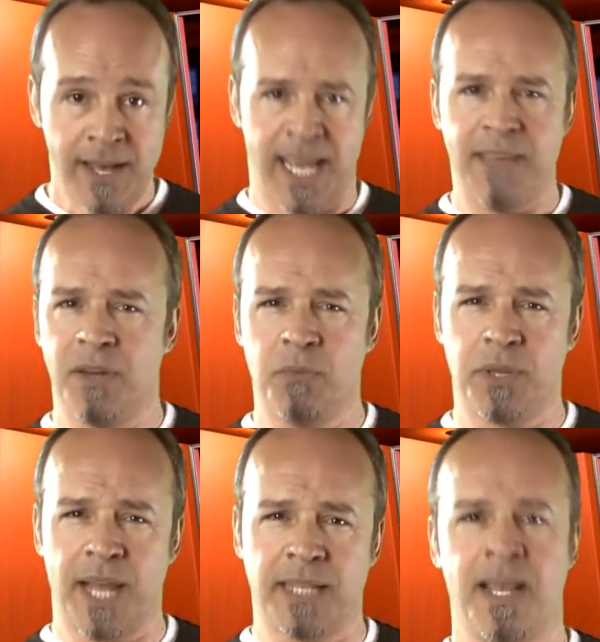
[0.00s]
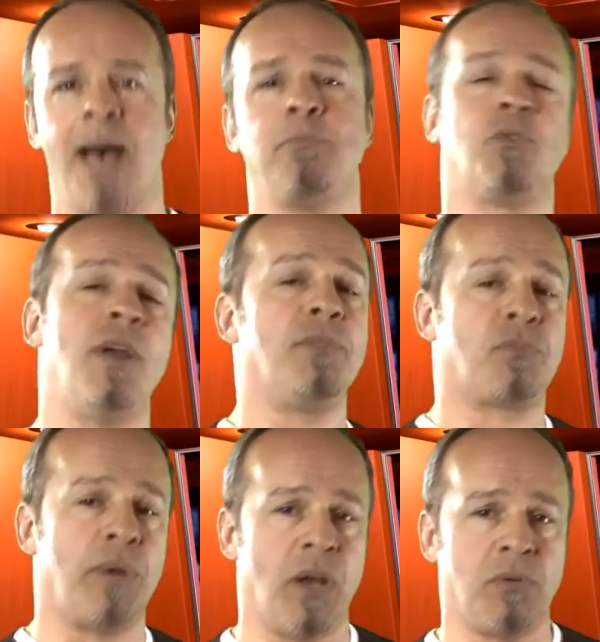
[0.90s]
Even with that top-trim
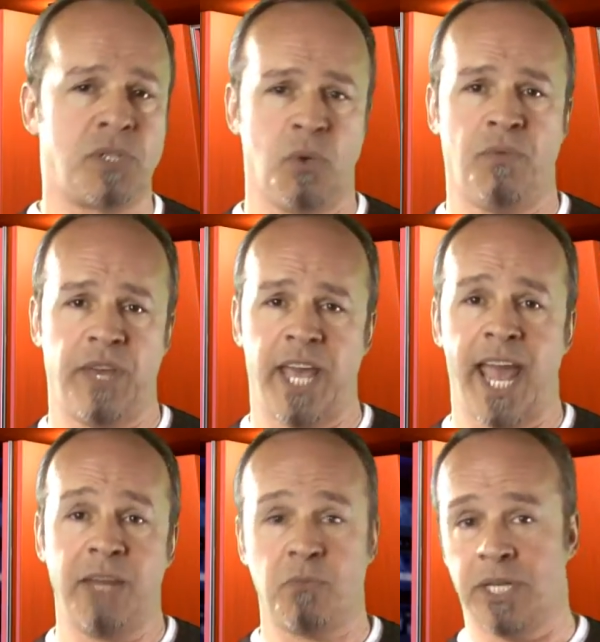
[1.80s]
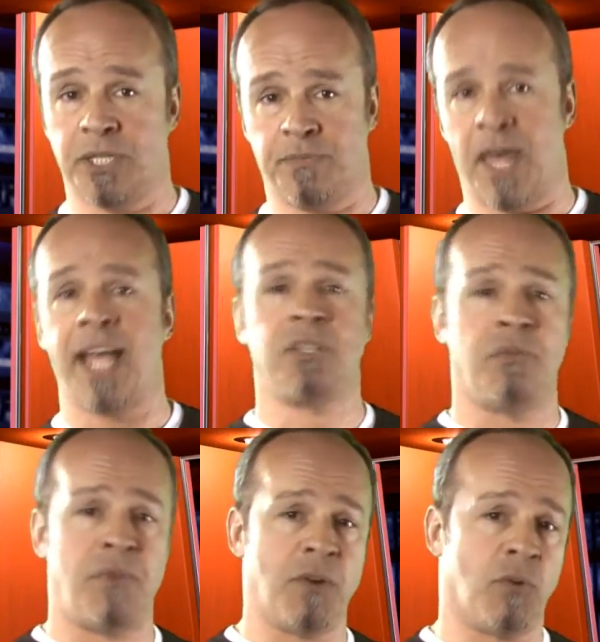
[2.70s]
302 V8, which, thanks to
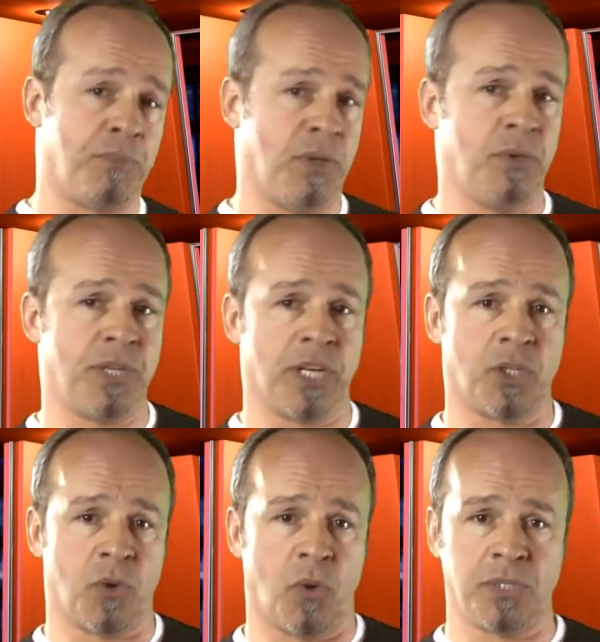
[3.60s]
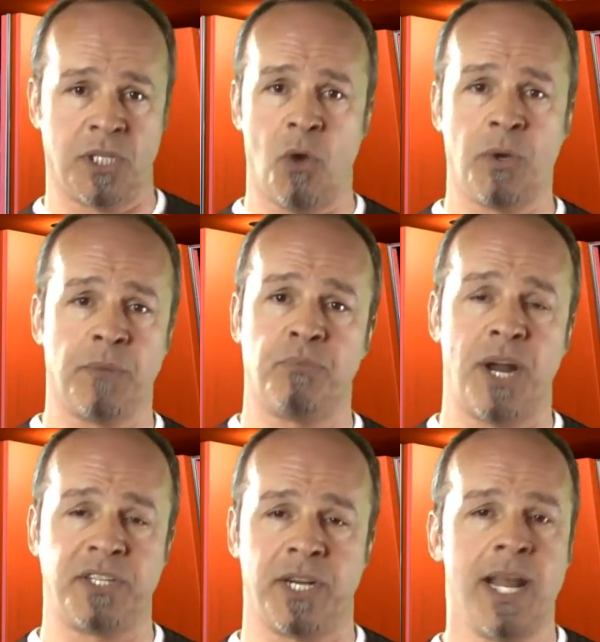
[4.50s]
federal pollution controls and low
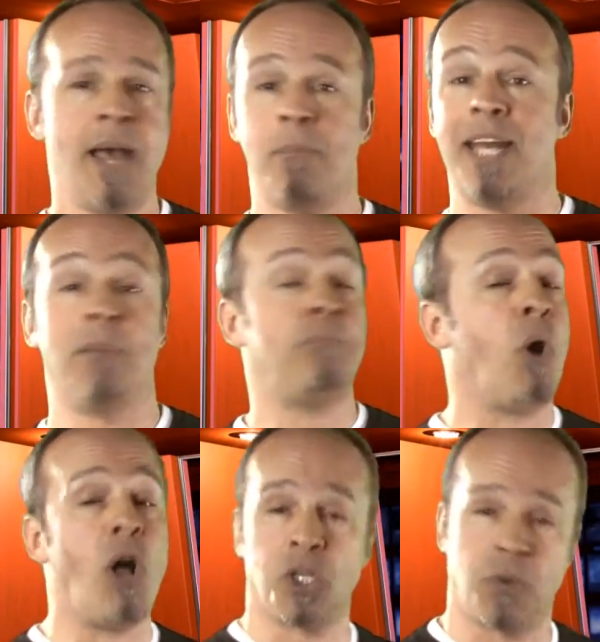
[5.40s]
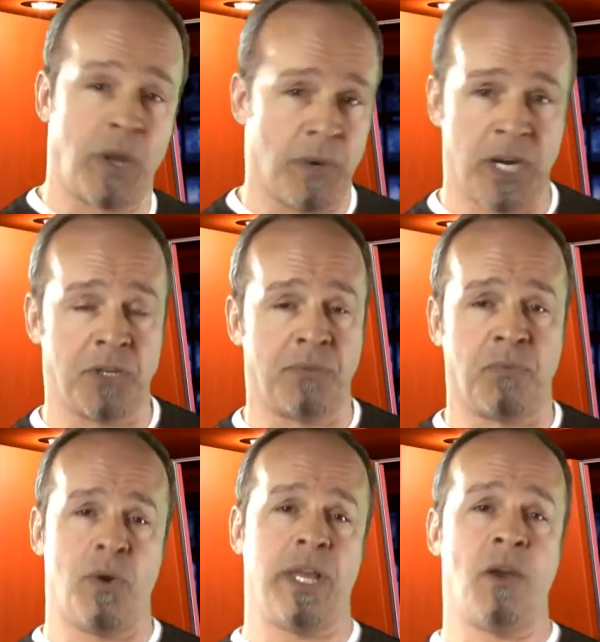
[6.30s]
compression, made a paltry
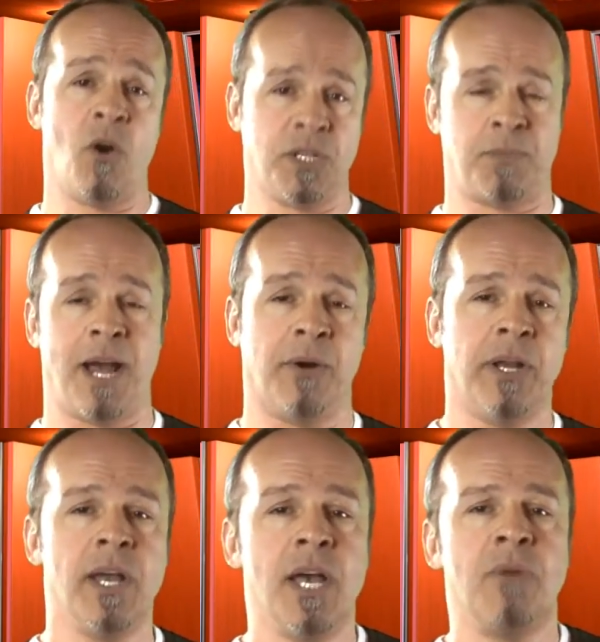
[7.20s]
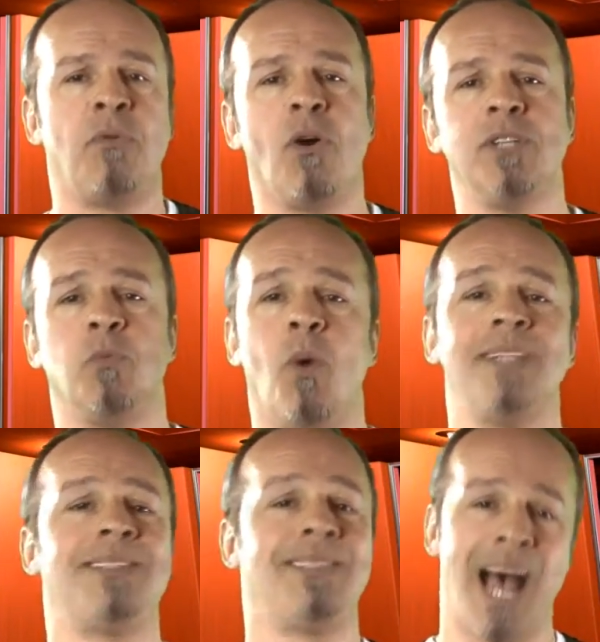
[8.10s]
140 horsepower, Ford's
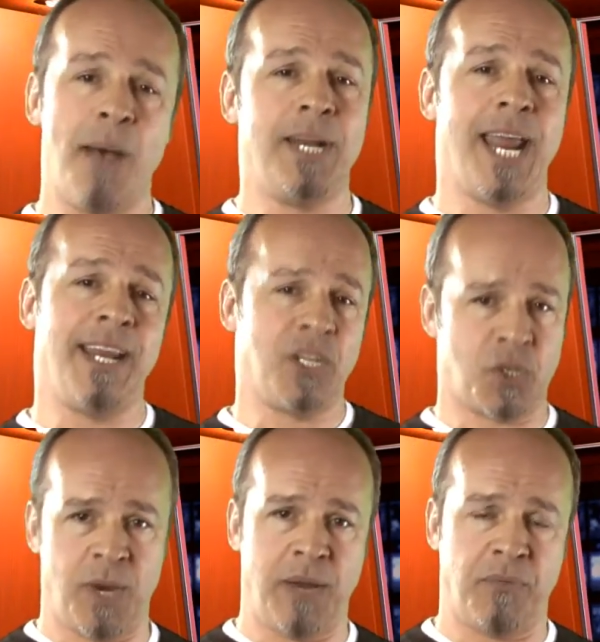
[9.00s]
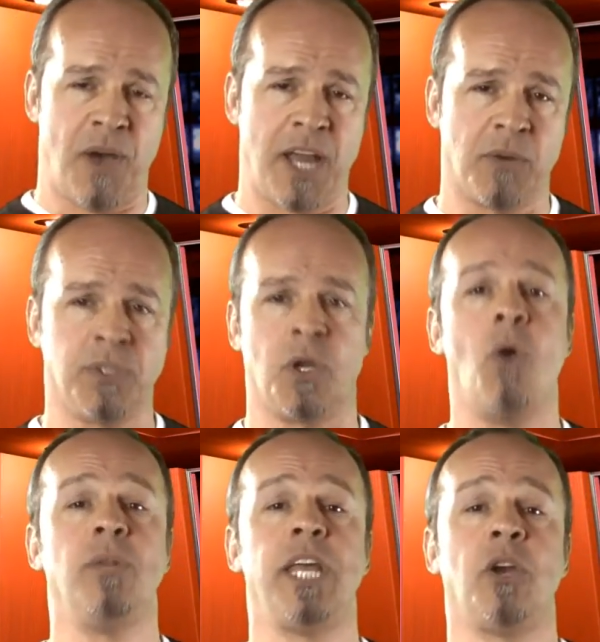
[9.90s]
once dominating Street Fighter was
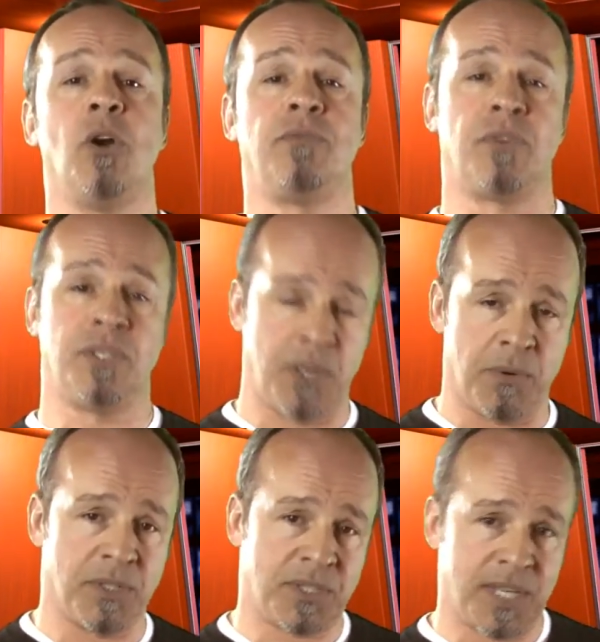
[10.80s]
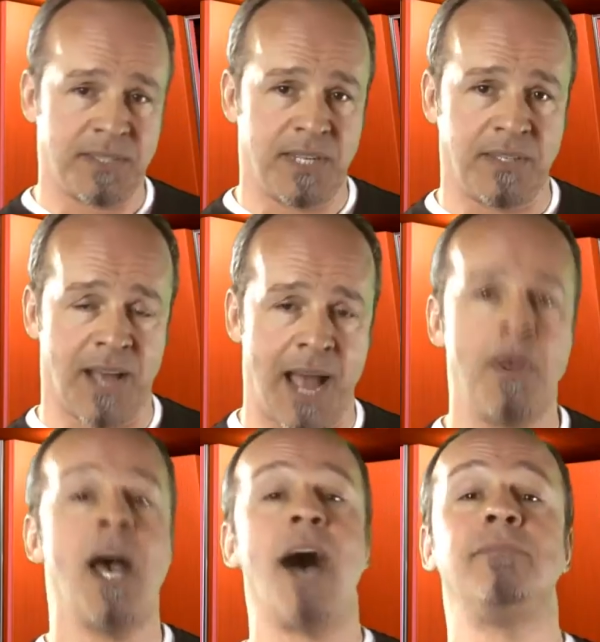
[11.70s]
only good for a 0 to 60 time
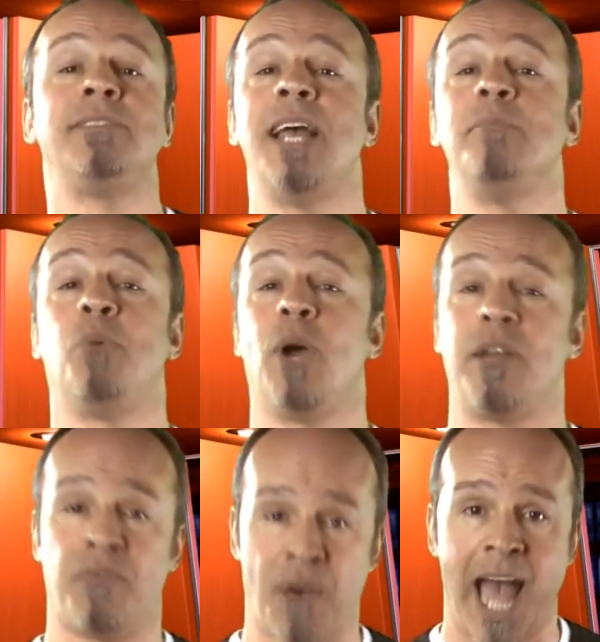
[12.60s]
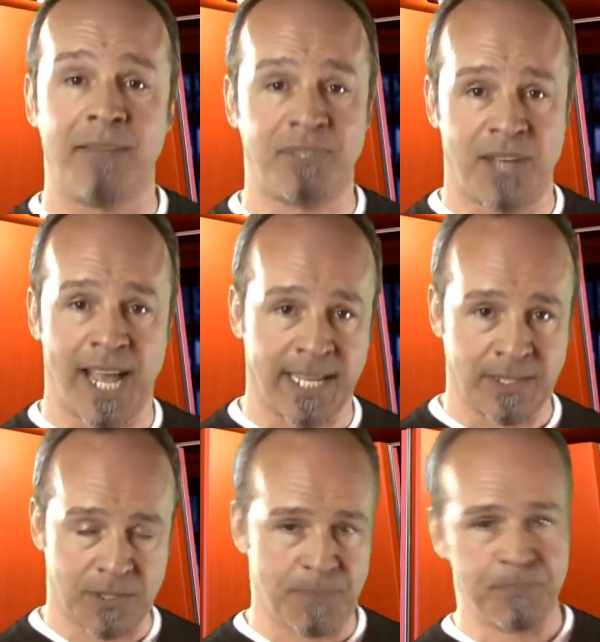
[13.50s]
of 10.5
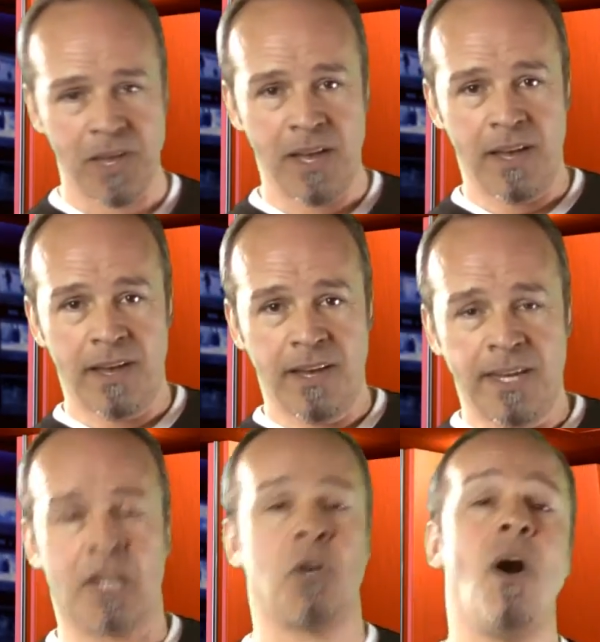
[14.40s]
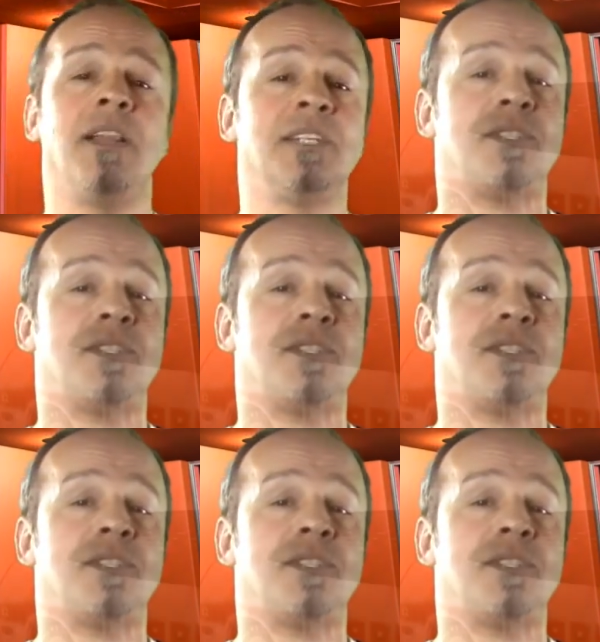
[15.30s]
seconds. Now, call